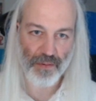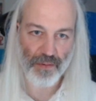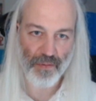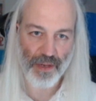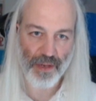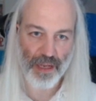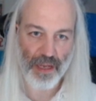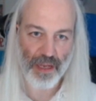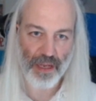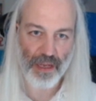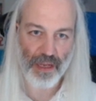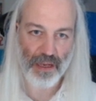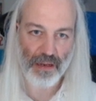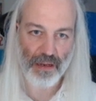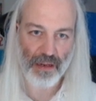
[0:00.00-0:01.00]
we
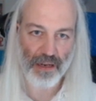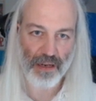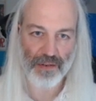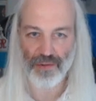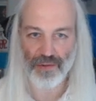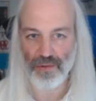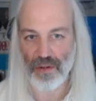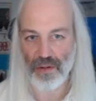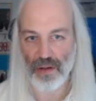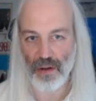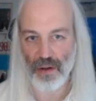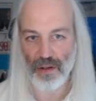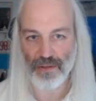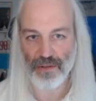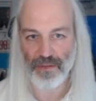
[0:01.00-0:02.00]
can do
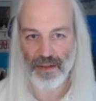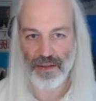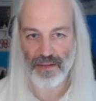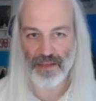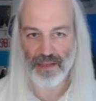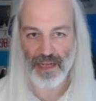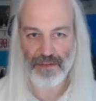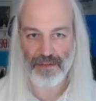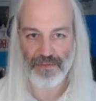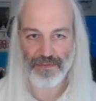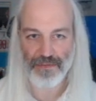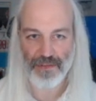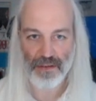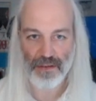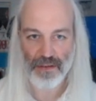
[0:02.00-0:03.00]
lots of other
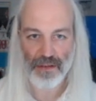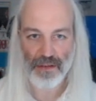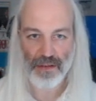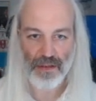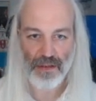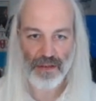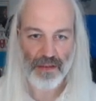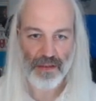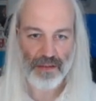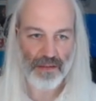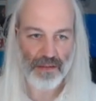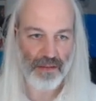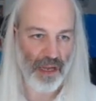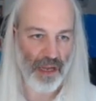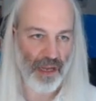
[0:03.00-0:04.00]
stuff.
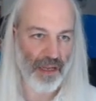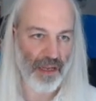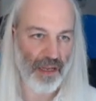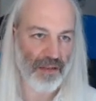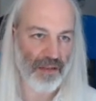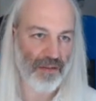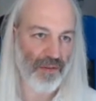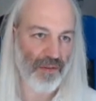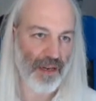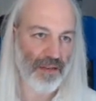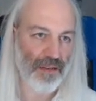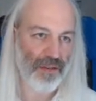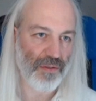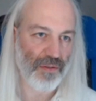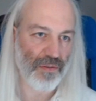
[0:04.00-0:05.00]
Say try
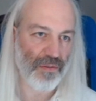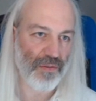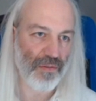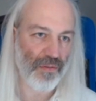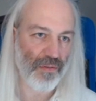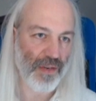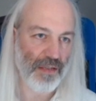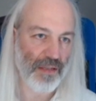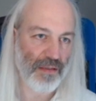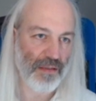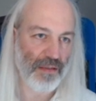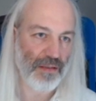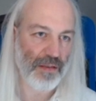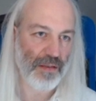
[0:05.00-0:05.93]
to raise